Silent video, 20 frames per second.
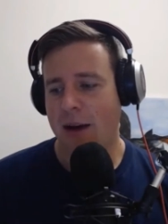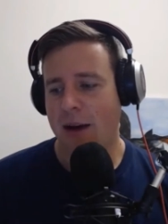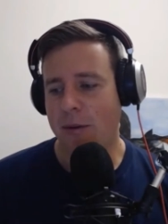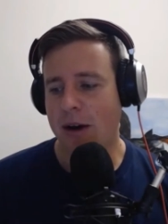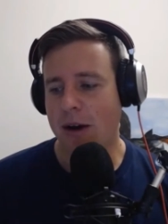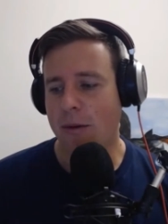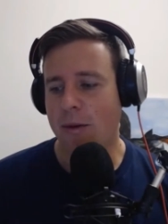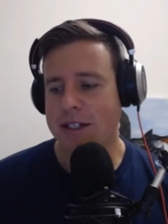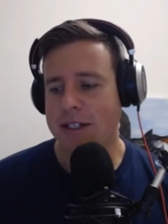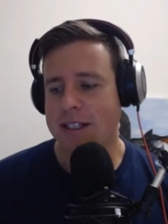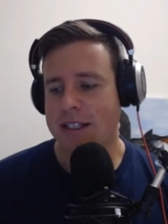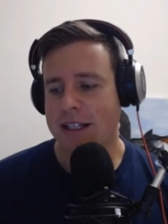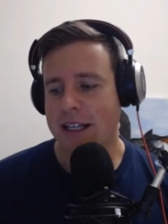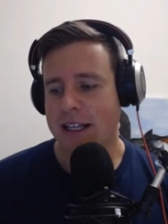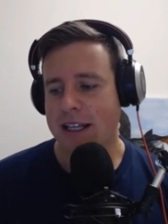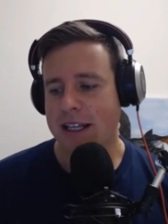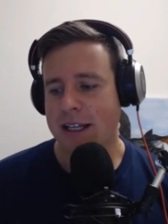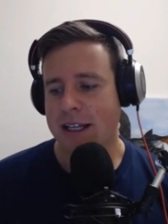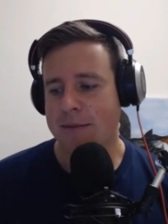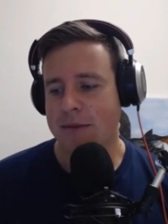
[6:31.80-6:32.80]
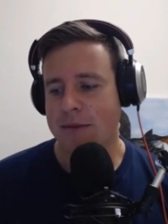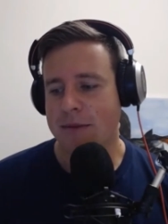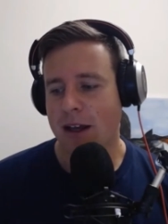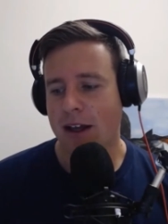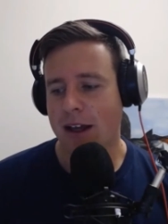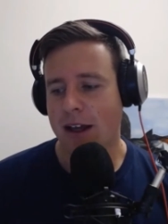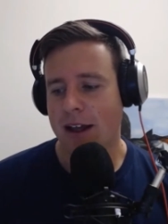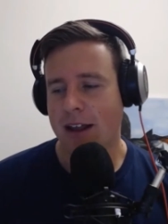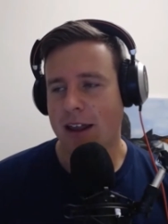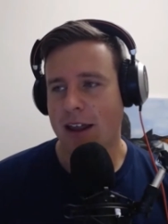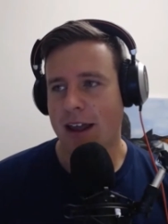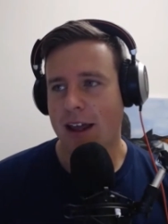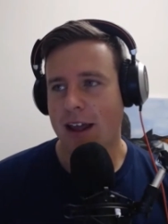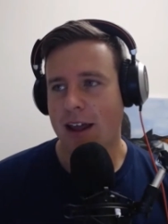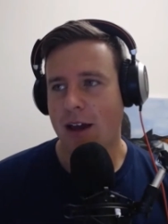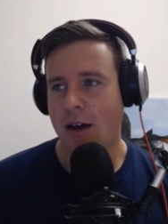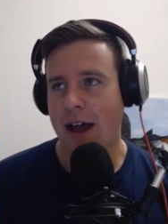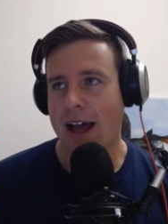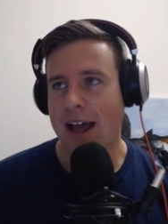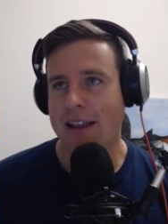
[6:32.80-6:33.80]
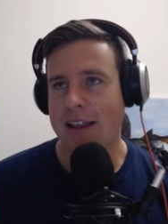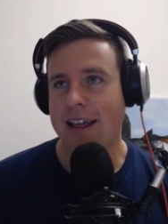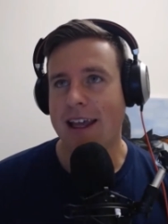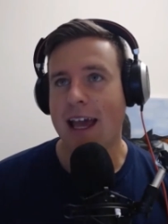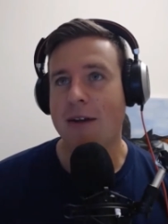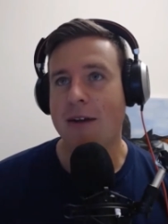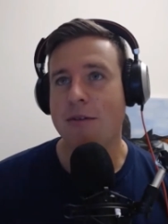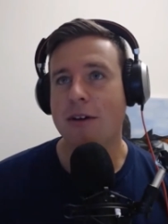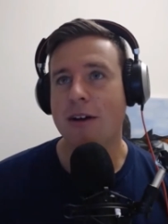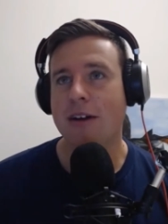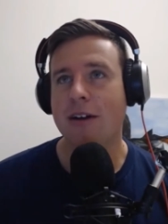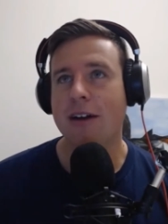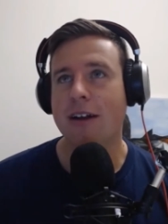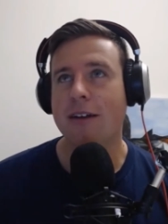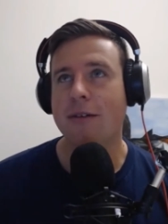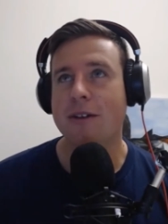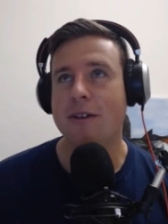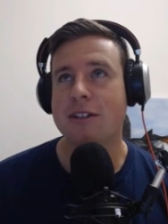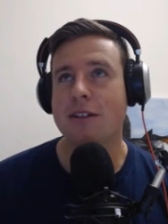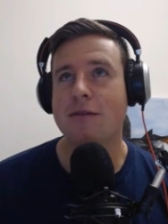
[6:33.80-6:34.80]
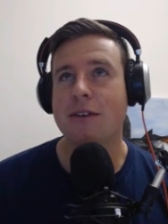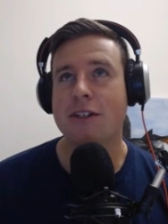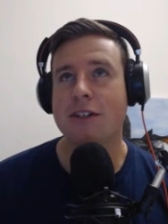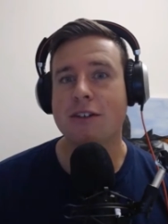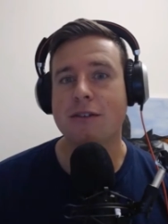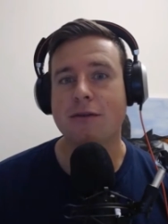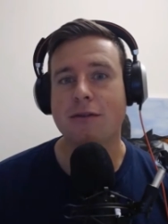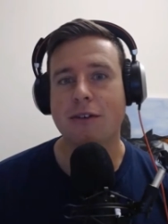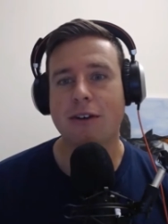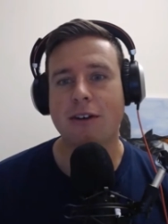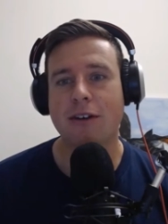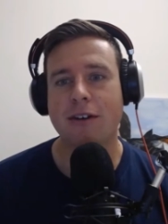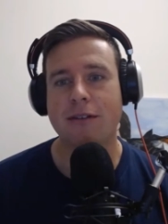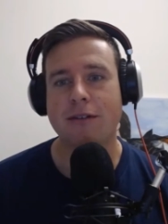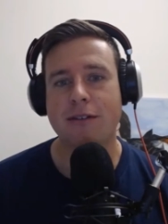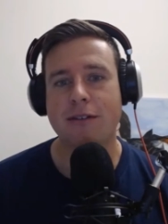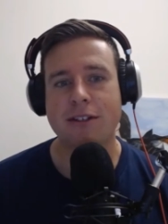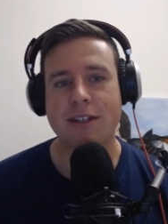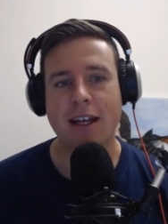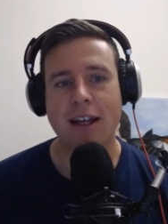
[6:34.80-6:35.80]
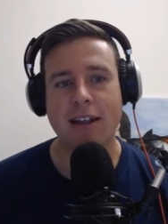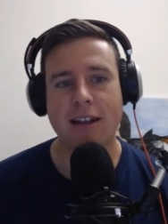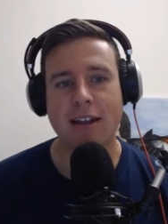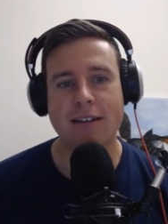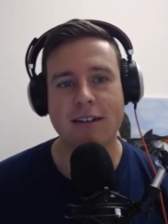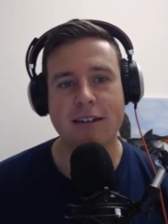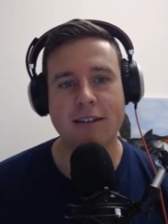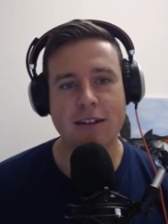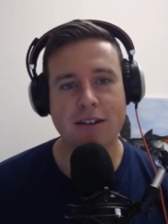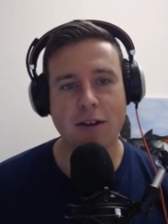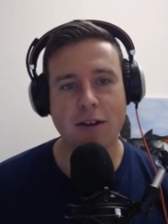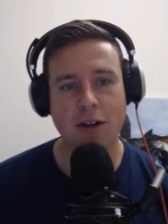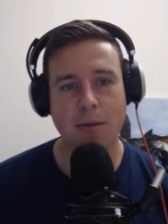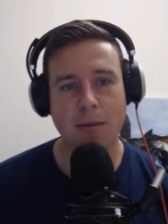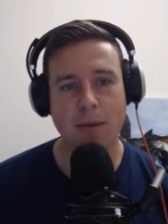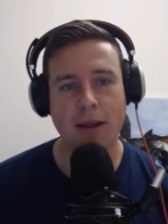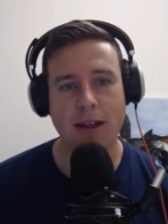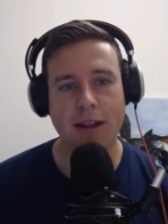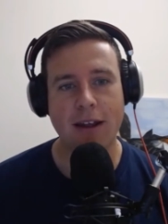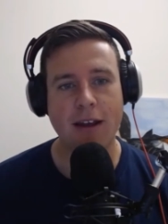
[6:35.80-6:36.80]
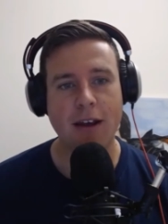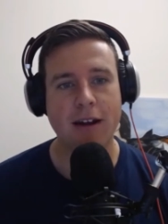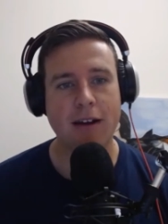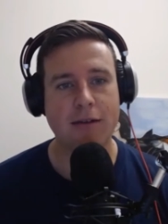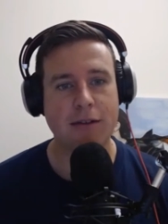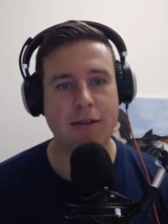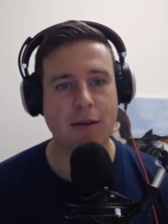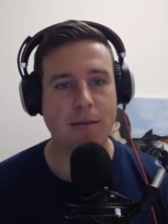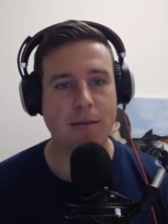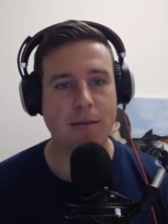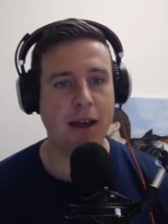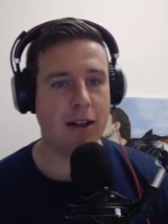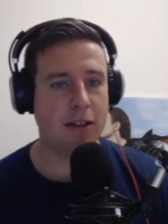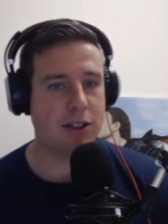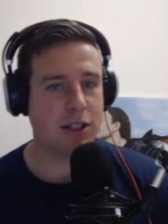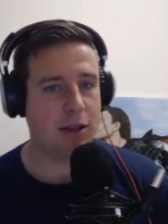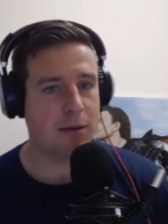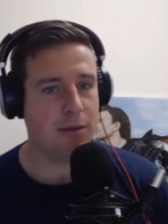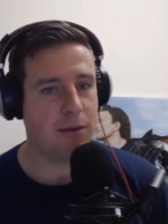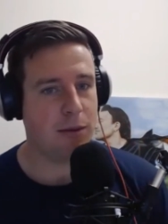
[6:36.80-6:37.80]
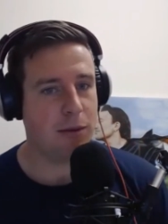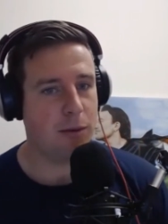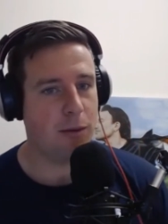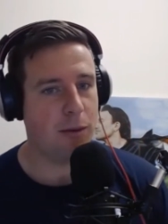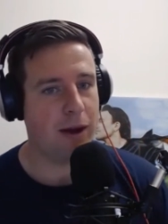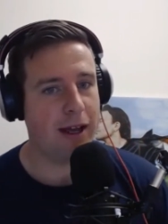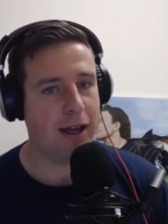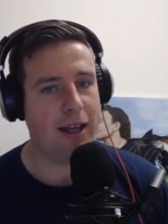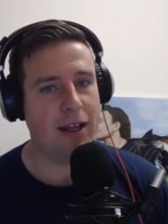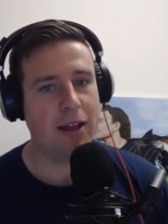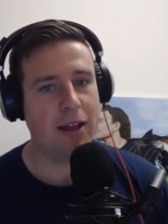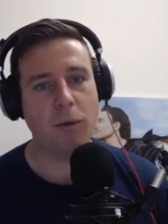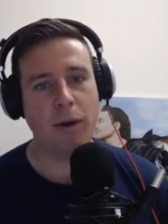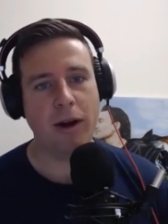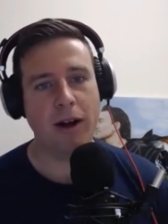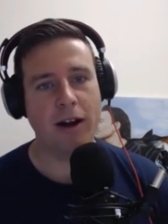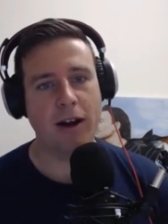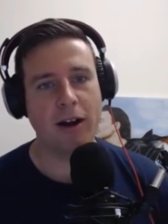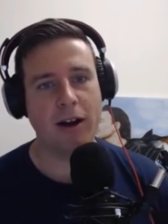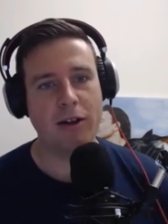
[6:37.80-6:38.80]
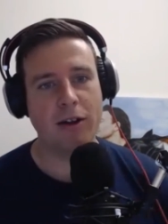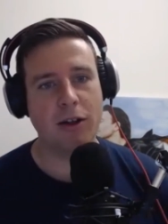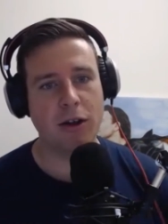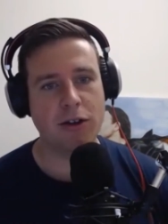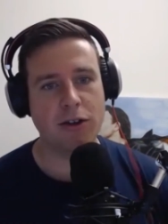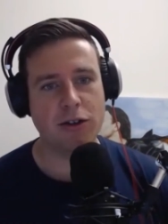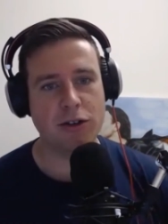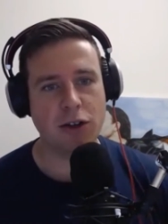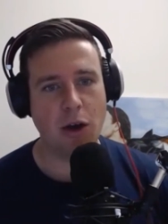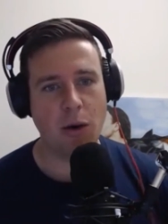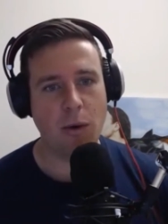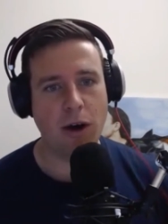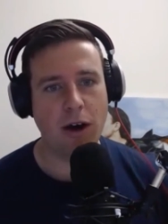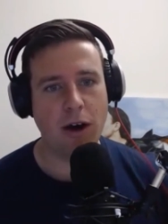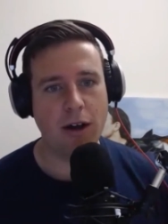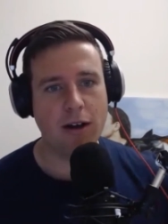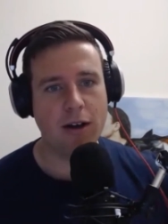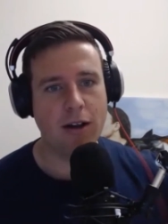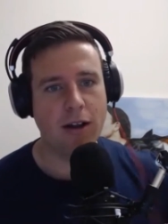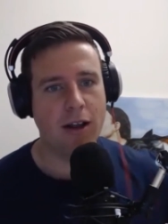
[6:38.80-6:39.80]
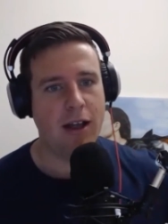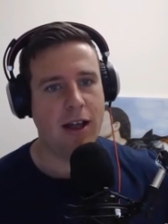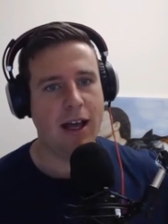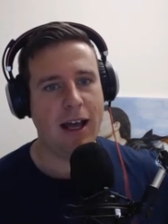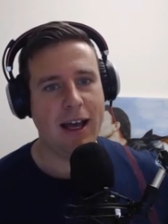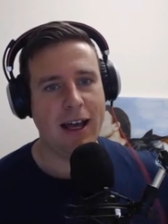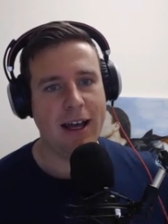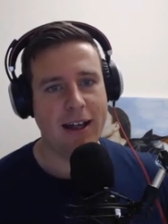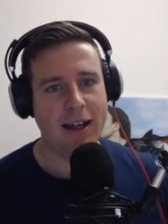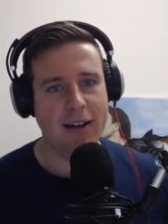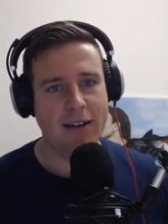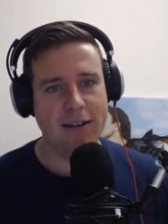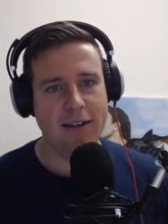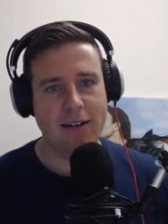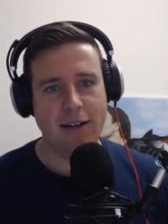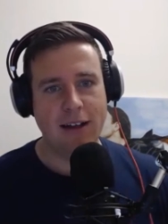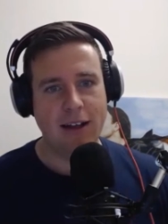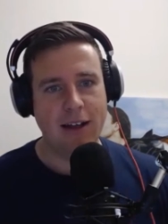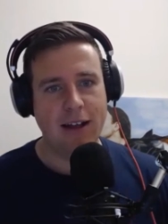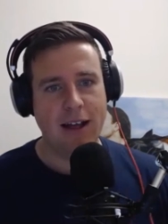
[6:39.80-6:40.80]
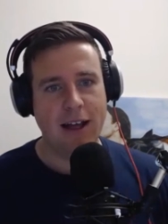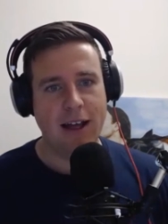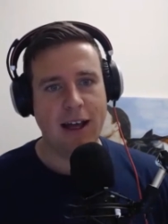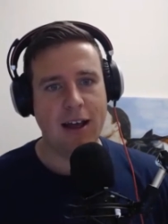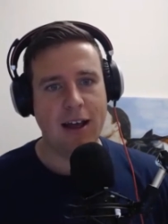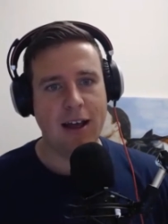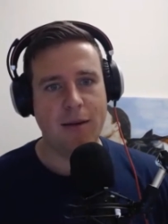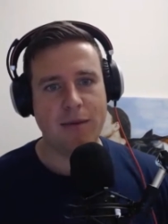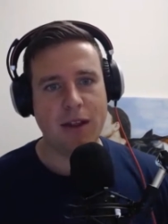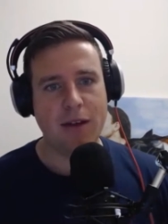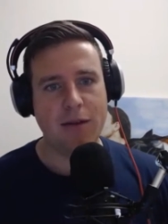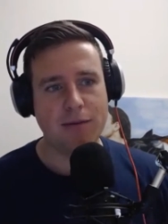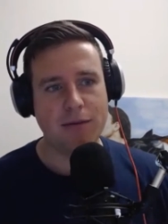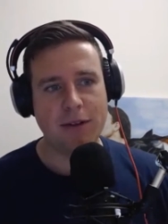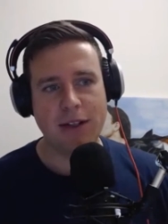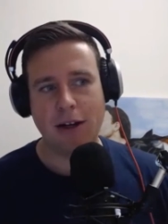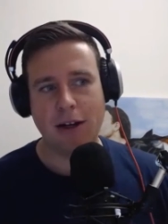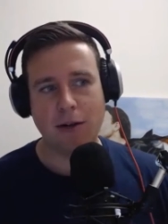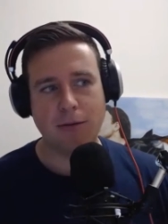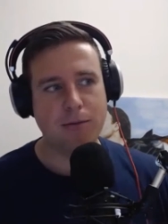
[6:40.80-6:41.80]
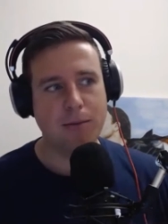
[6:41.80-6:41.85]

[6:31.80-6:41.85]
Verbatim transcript: what's the uh, like how are what's the vision for for selling this? Is this going to be kind of the Mailchimp way where you can just go on and um, you know